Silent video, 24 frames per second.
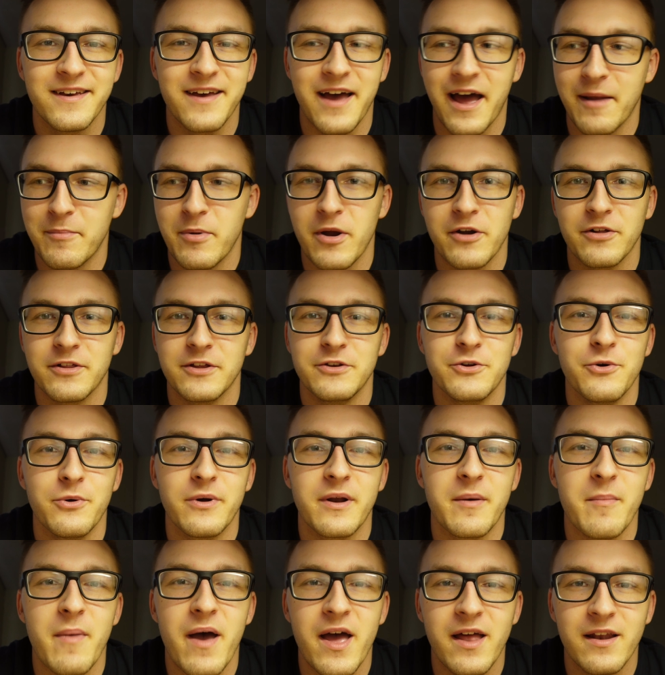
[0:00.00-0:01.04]
I barely knew
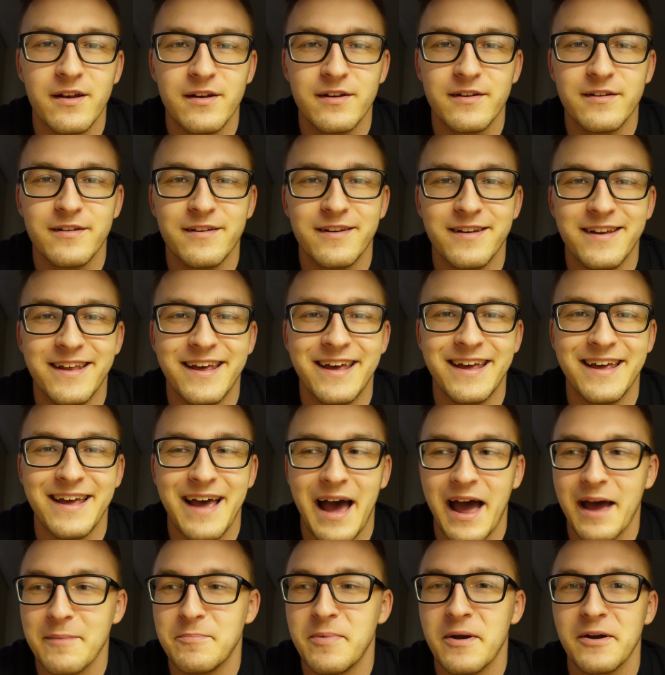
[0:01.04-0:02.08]
what it meant.
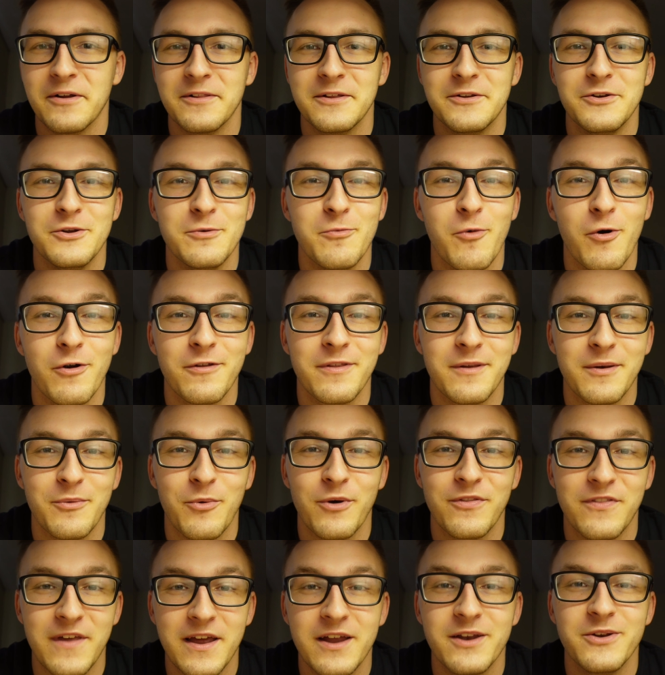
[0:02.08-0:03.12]
I barely knew more than
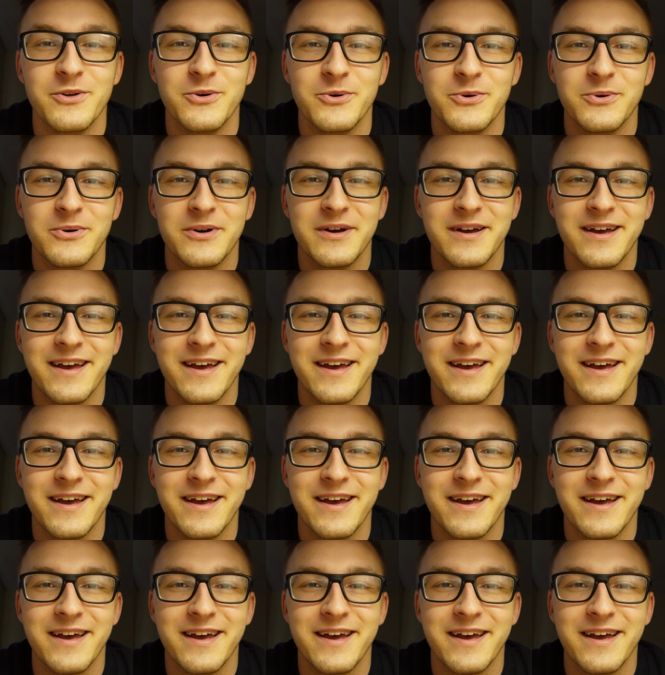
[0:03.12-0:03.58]
what they knew.